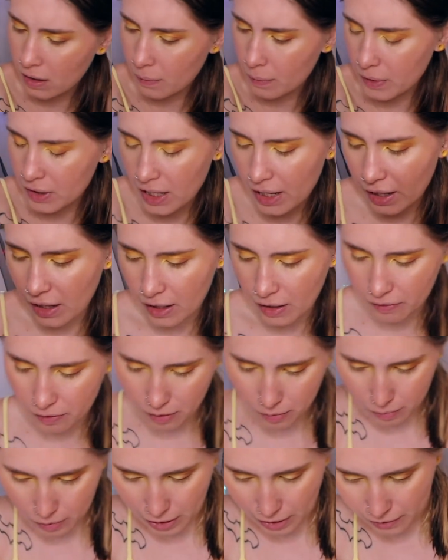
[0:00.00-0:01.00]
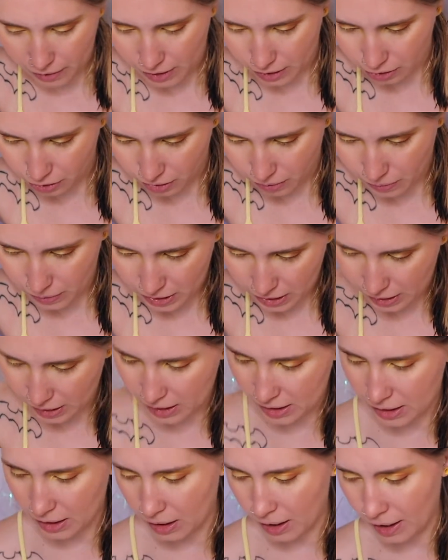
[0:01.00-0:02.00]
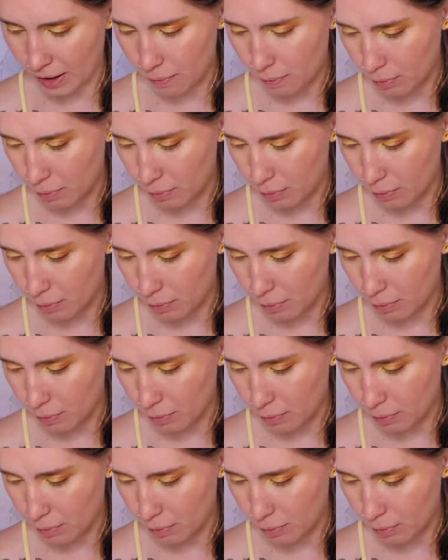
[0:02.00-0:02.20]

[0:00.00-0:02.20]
a different brown actually. I'm gonna take this light